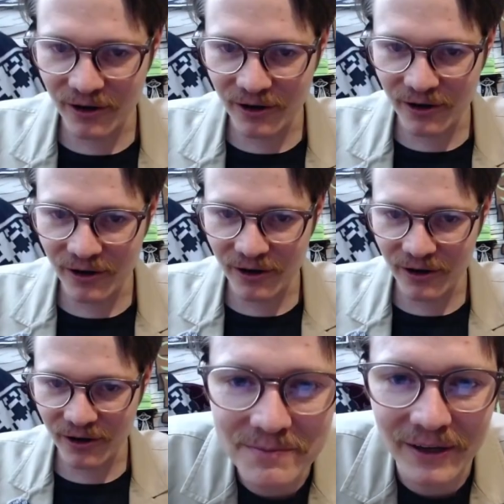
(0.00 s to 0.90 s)
We
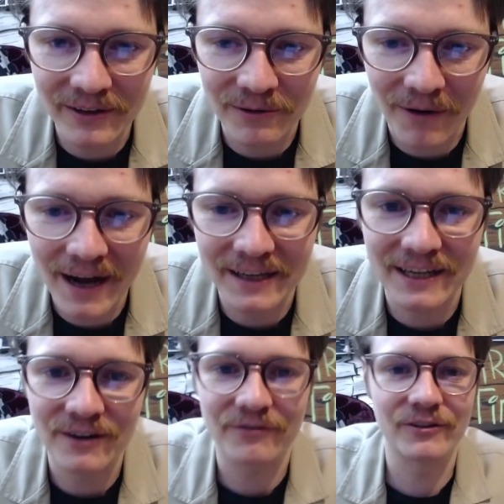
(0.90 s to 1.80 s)
rebuild it right
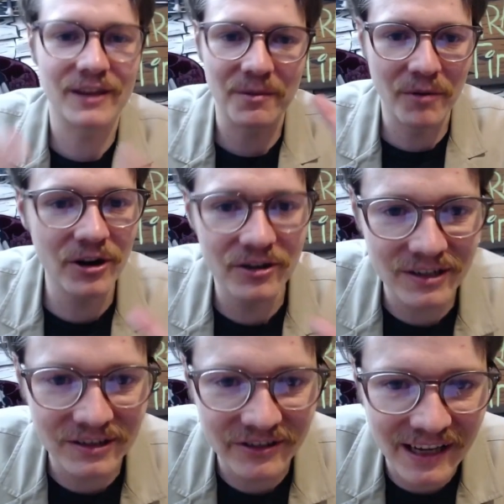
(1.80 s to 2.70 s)
here for the
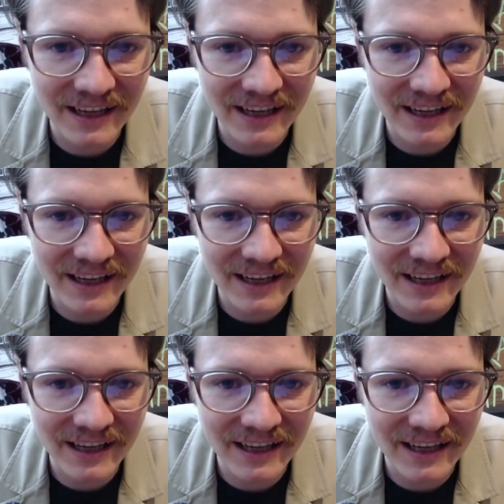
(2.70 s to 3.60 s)
emergency, the need.
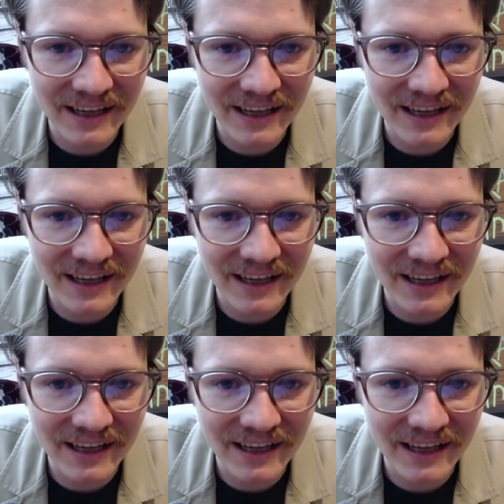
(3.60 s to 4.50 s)
I gotta make like a
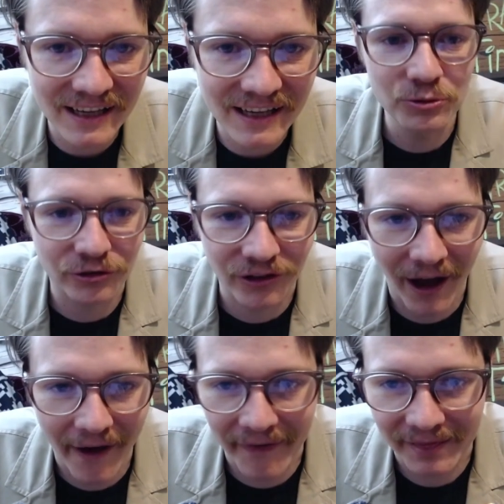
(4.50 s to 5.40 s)
breaking news
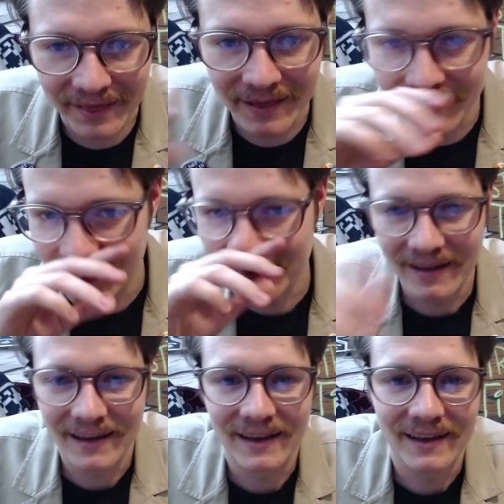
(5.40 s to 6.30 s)
sign
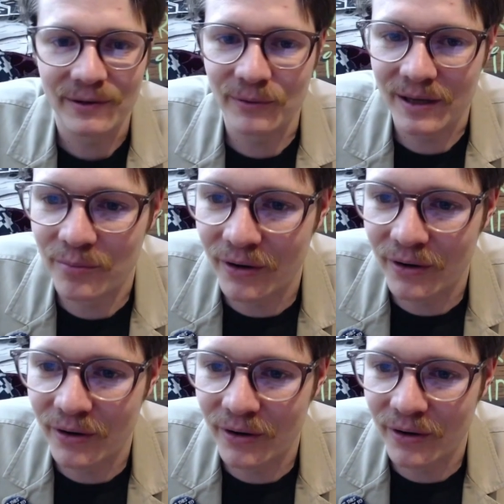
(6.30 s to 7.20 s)
that we can put
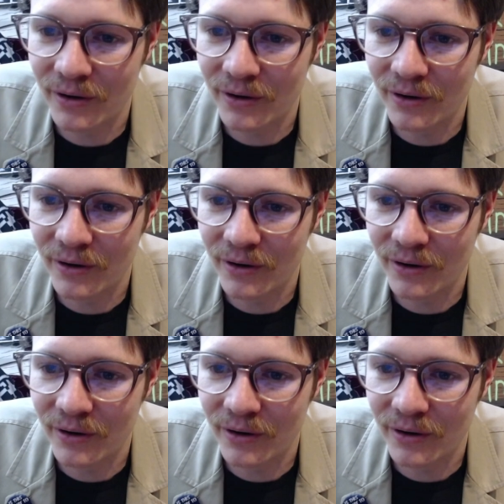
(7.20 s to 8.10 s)
on there, but
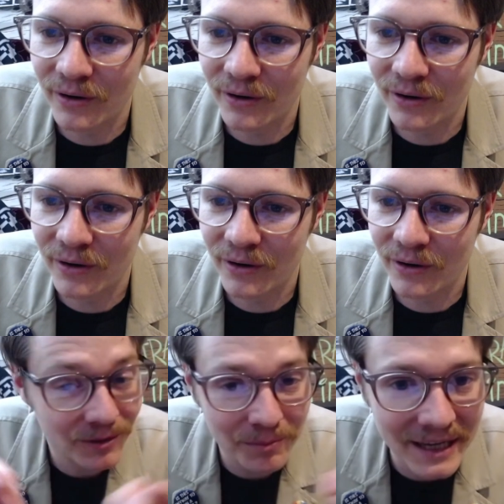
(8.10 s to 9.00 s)

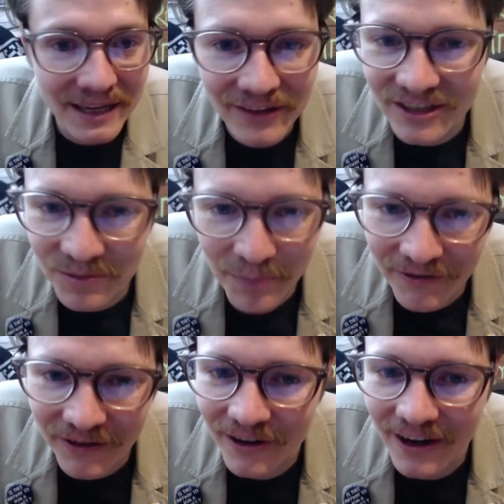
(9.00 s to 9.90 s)
it'll be even
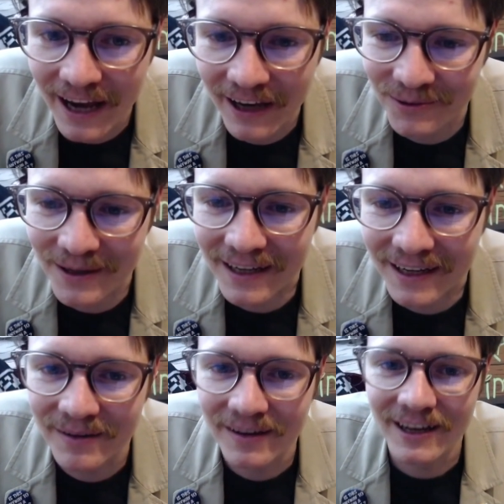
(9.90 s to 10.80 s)
spiffier next
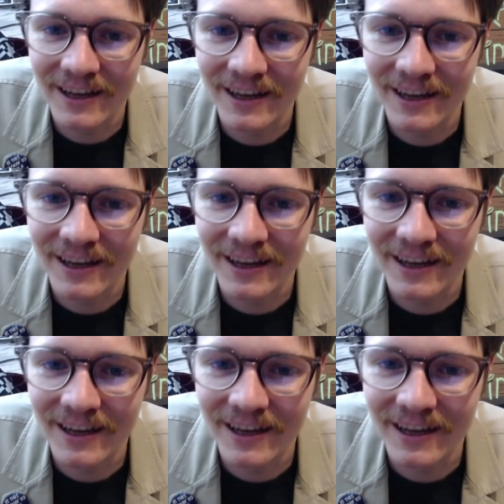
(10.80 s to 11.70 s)
week. We just
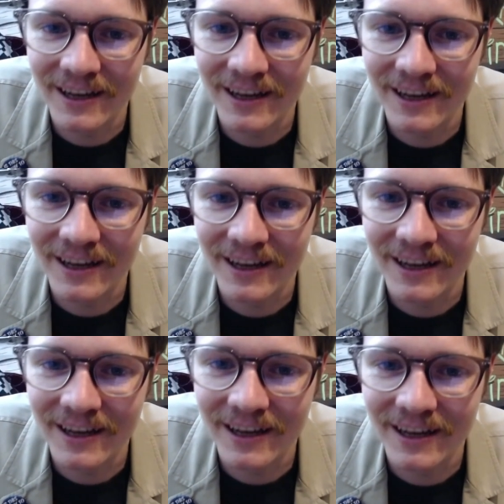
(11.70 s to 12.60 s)
had to lay the
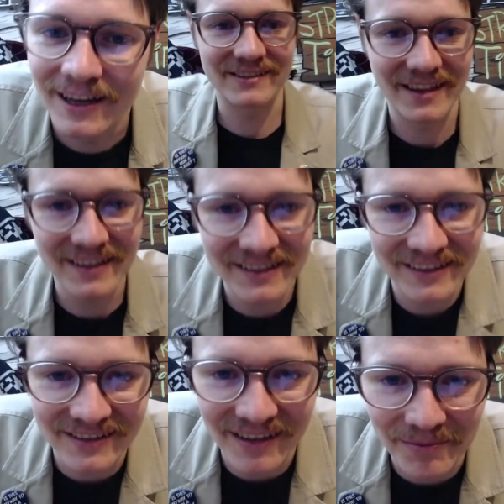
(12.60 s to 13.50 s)
groundwork, and I said this
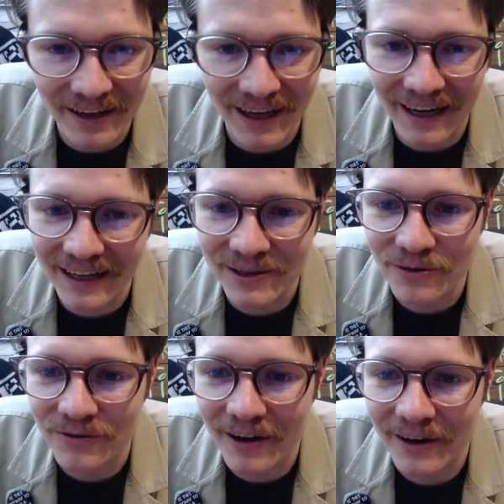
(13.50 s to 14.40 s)
is something I can
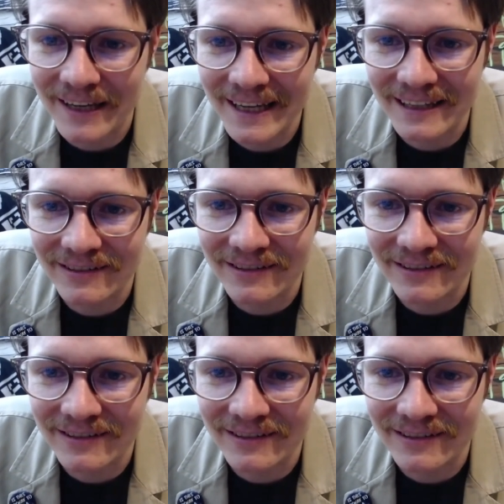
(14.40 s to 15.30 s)
do very
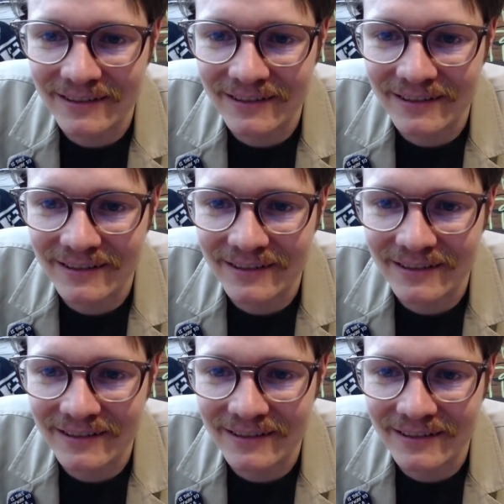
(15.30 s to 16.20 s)
easily on the show,
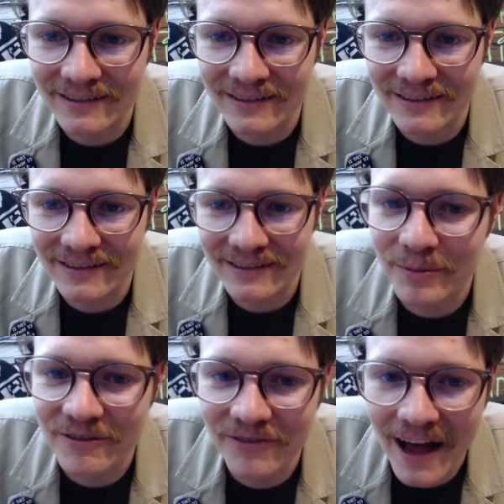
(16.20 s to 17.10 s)
and it'll
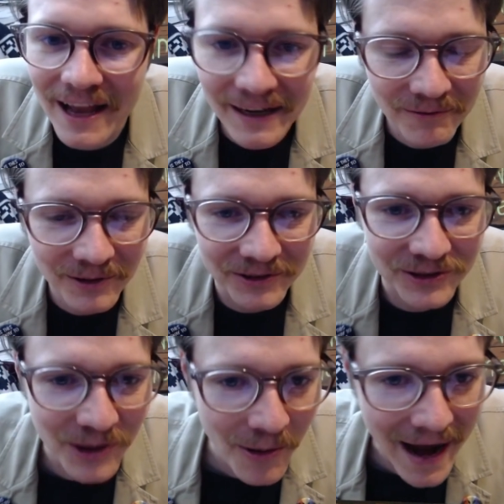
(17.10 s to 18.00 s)
be fun, and we'll
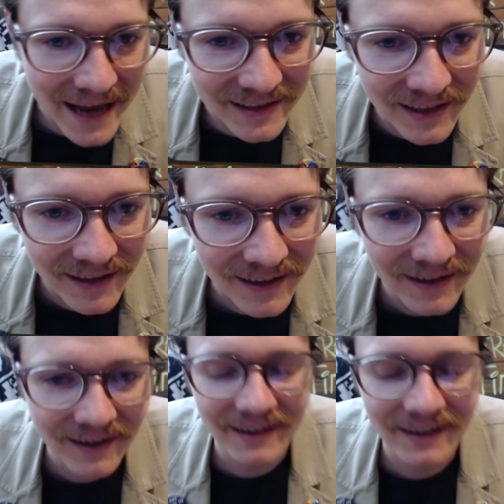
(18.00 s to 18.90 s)
do it.
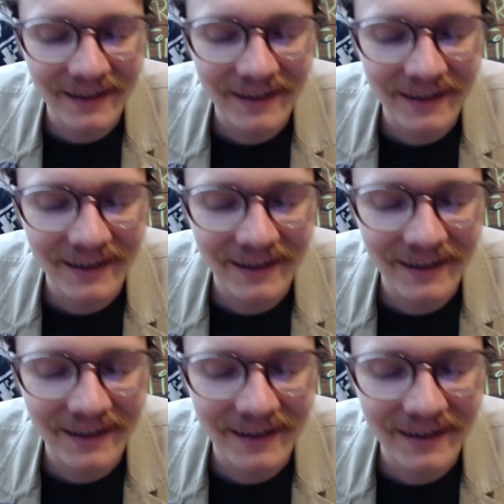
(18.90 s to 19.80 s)
And so we
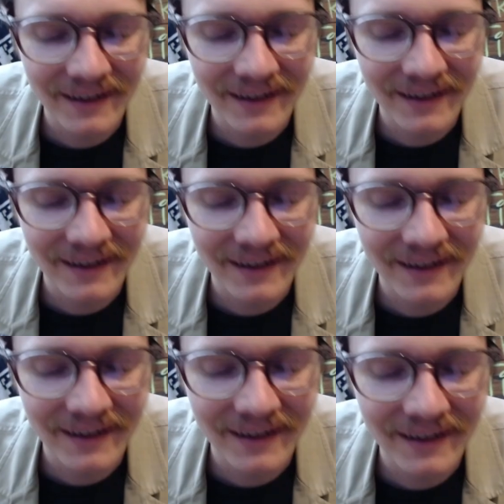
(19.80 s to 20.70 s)
did. So thank you for
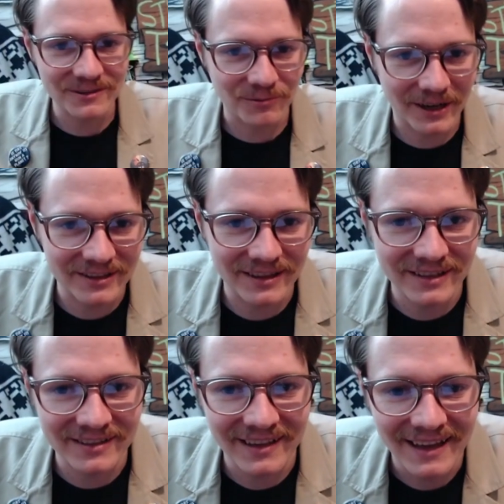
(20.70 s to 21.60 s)
sticking with us and watching
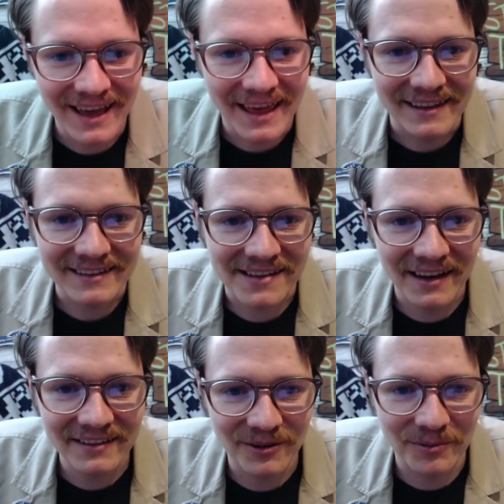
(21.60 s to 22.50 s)
this
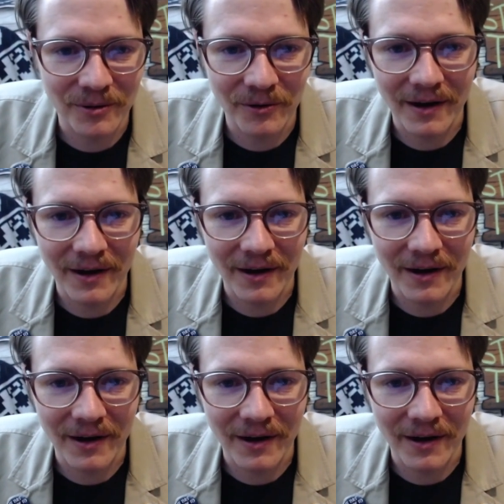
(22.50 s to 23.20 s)
nice little program.